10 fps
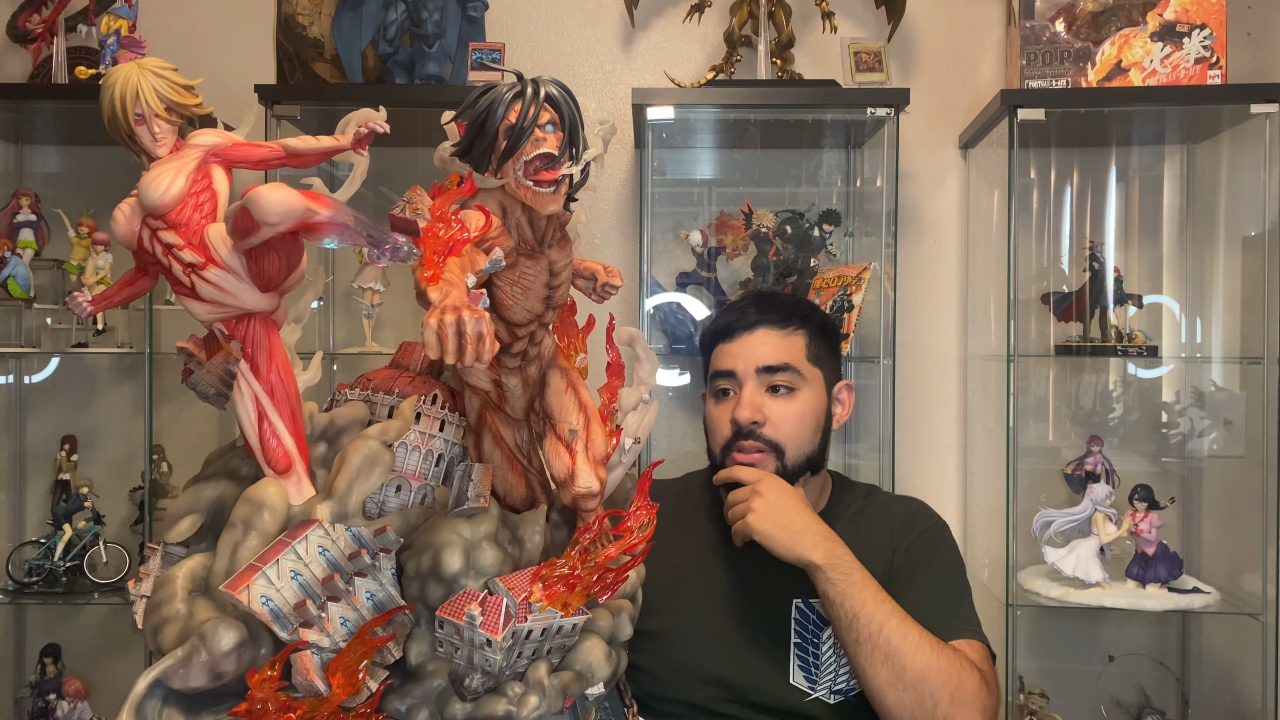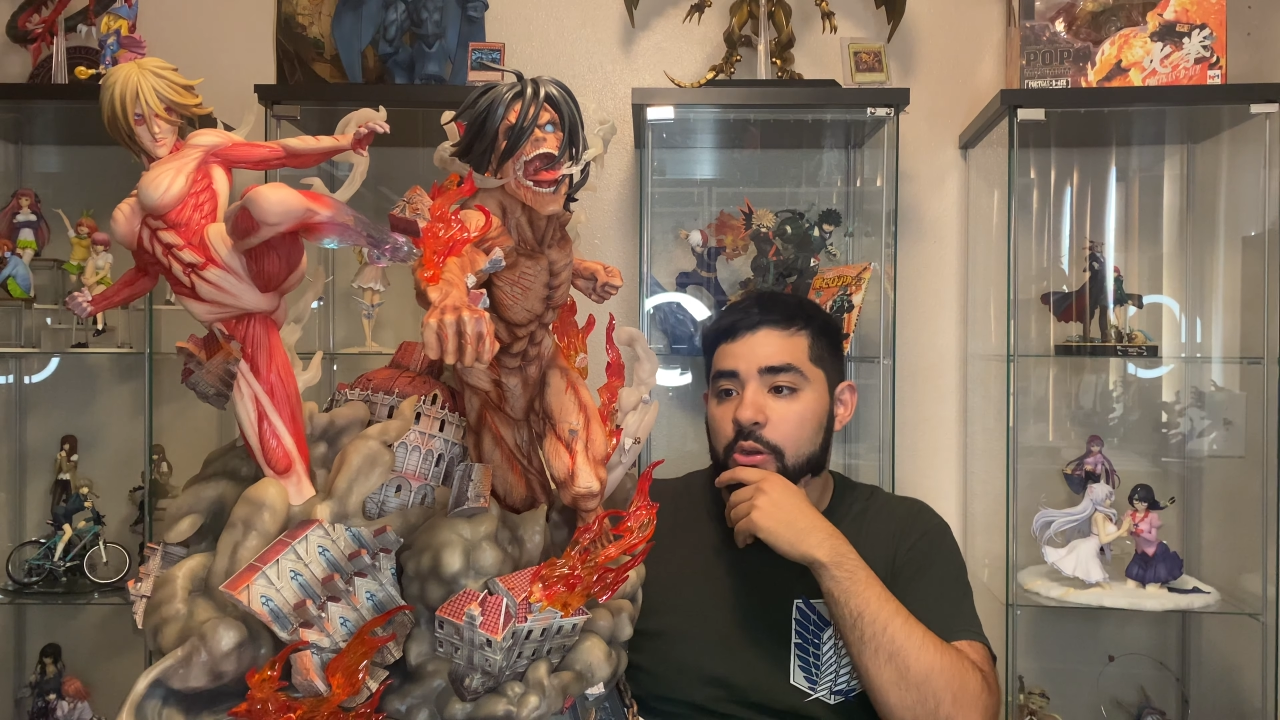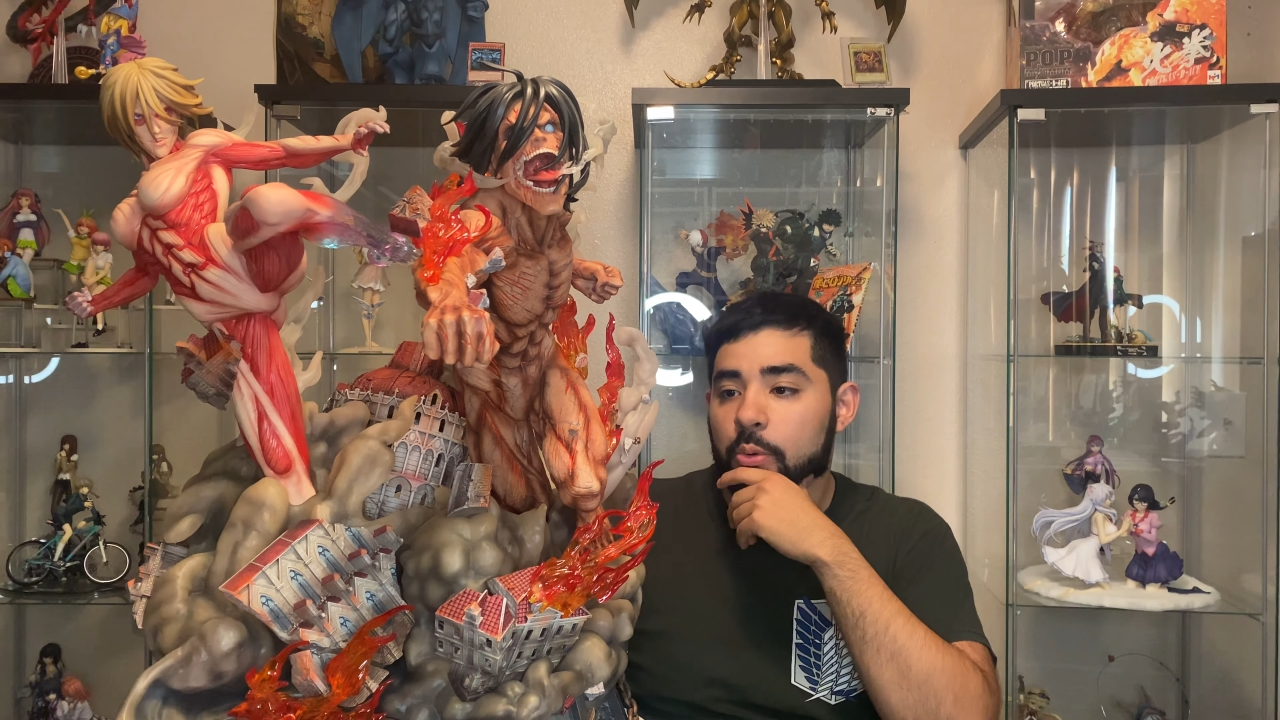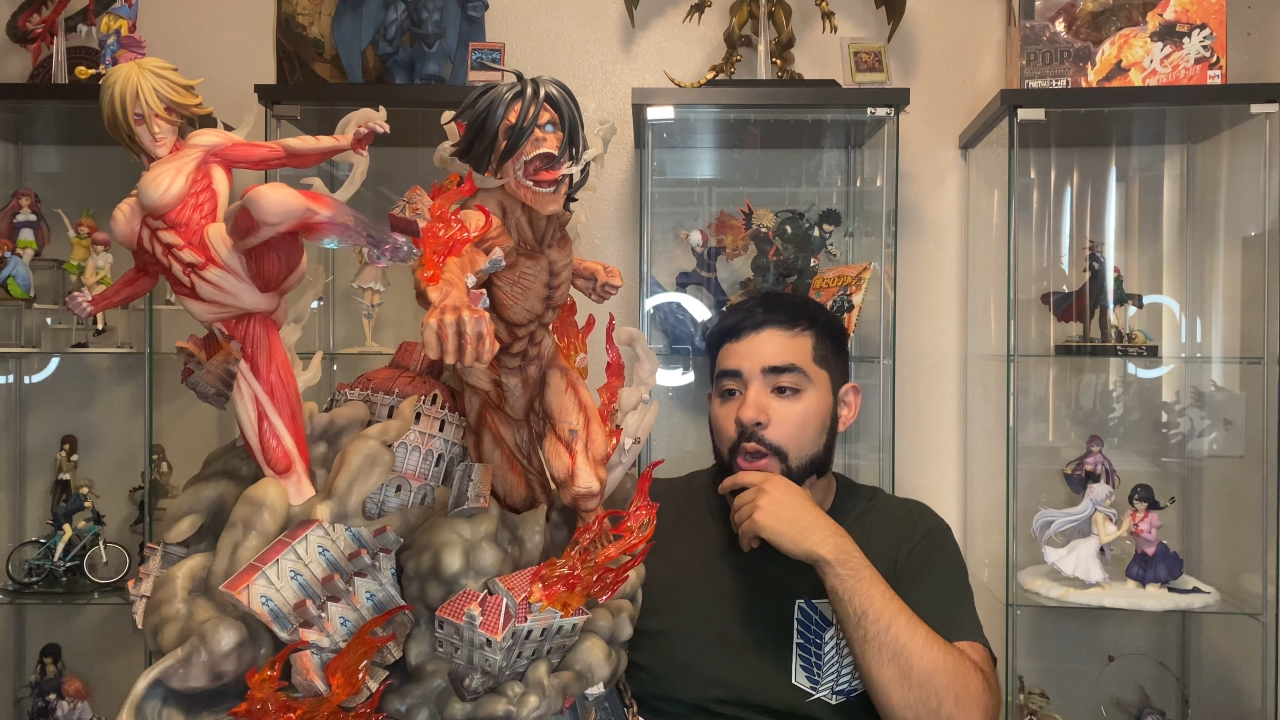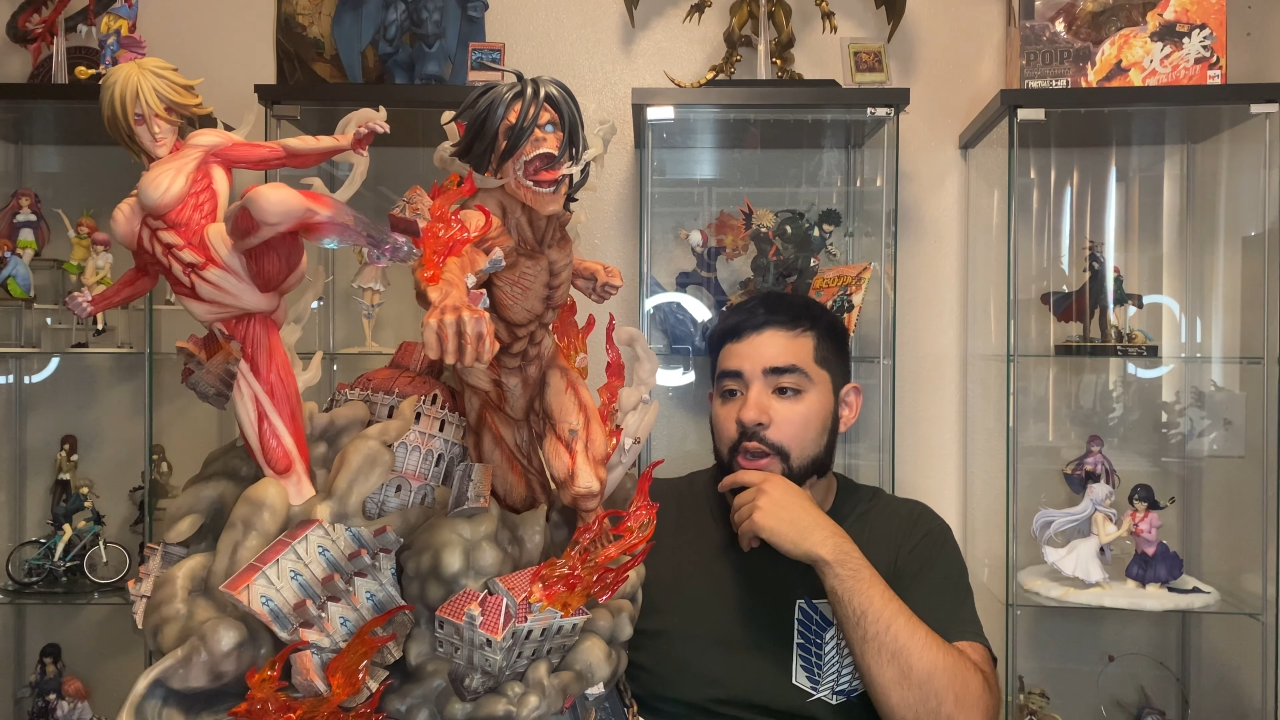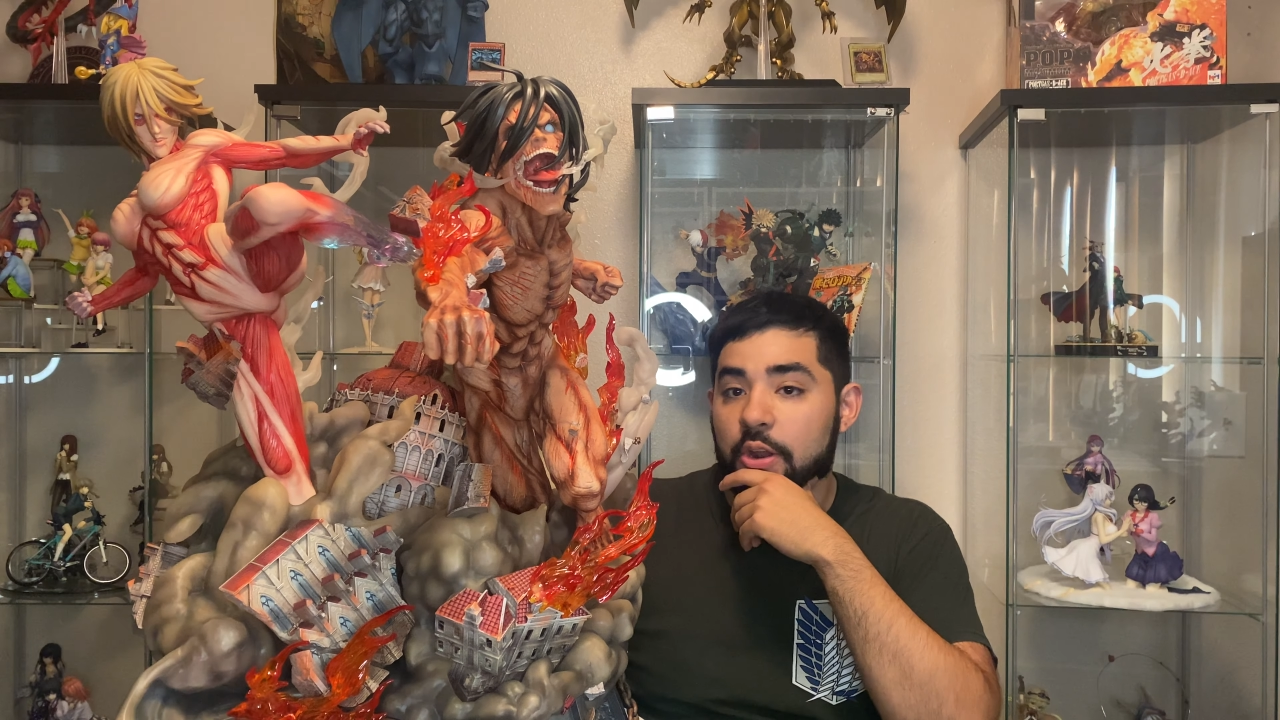little worried,